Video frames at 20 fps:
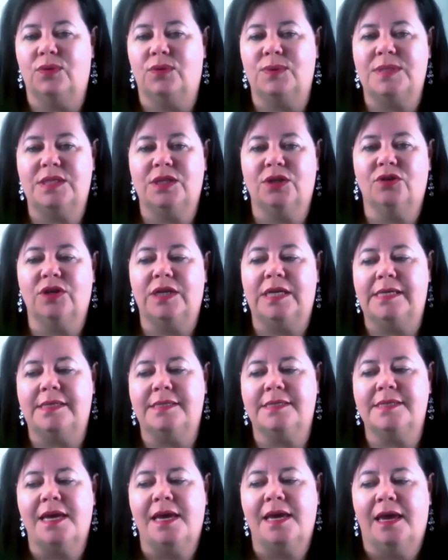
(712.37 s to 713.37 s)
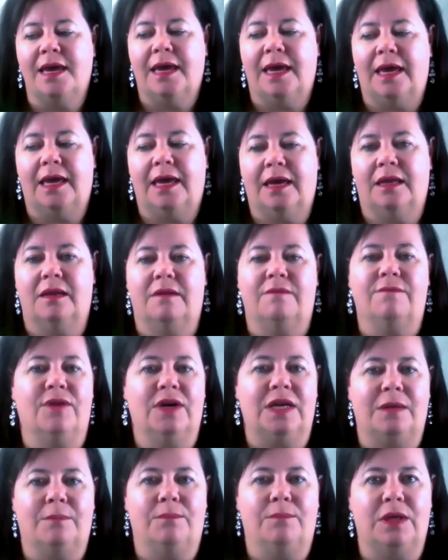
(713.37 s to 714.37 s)
series, and
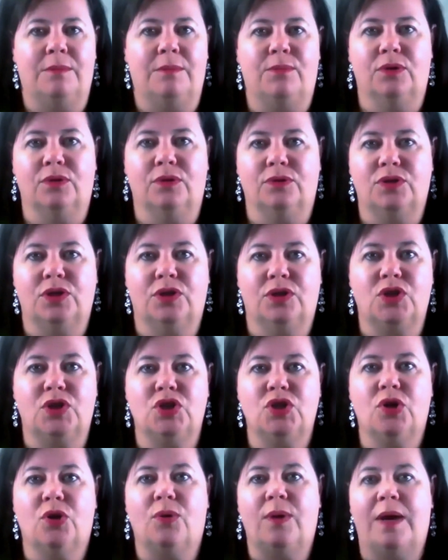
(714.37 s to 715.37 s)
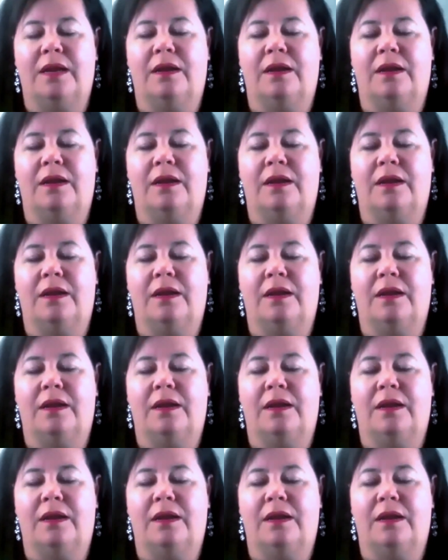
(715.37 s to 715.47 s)
inviting people to the show,